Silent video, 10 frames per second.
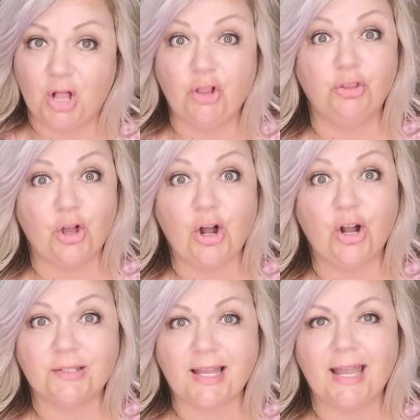a
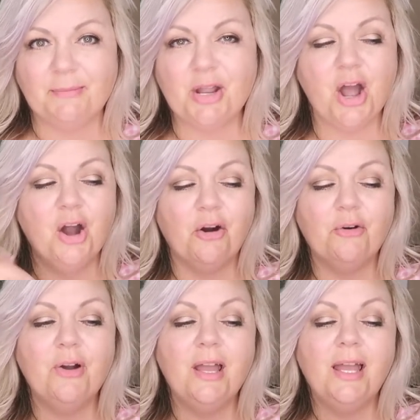long time
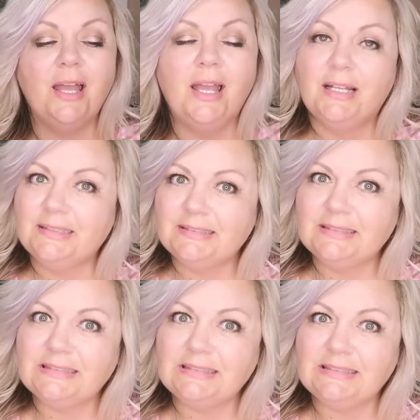ago.
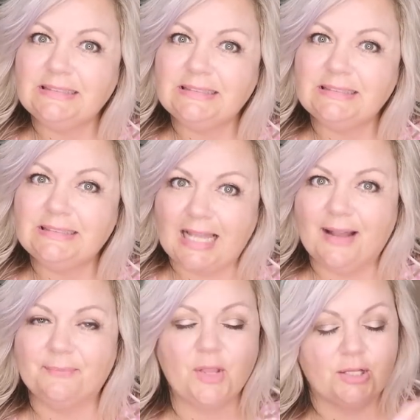
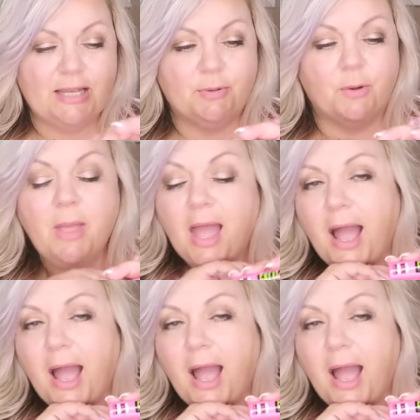Yeah, long time ago.